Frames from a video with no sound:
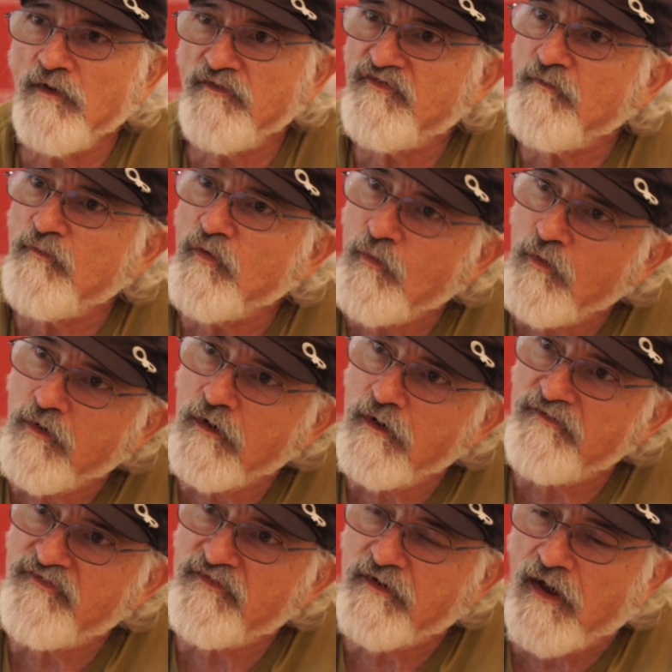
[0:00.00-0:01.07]
won some
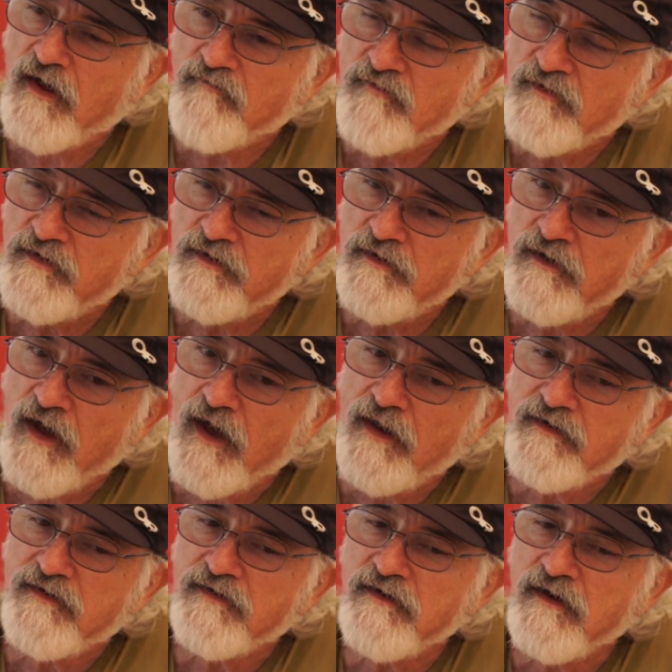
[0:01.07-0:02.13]
awards,
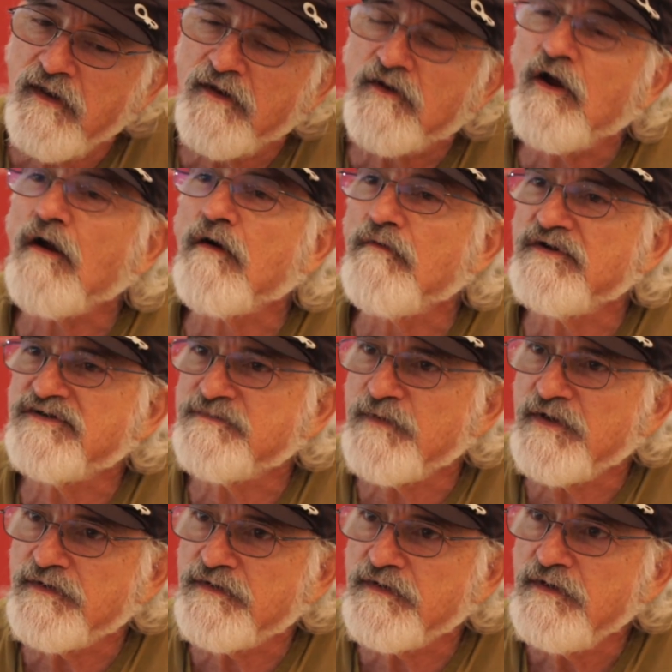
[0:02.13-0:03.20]
got
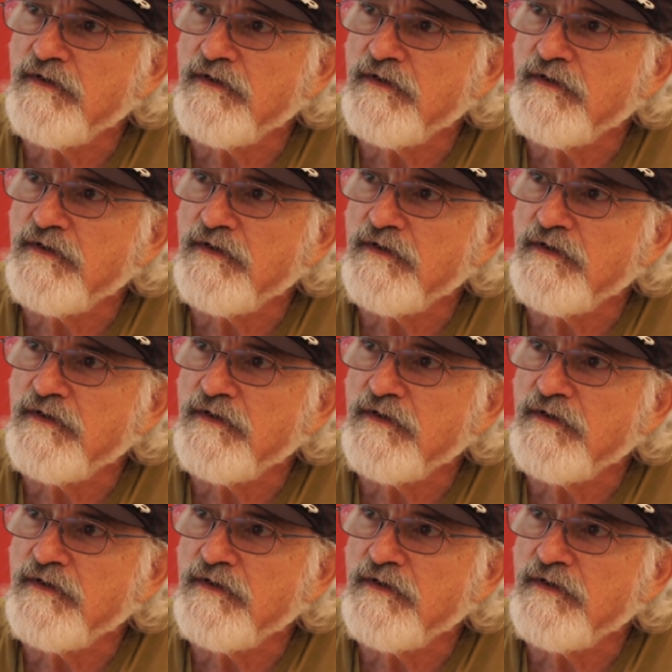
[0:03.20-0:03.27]
encouragement,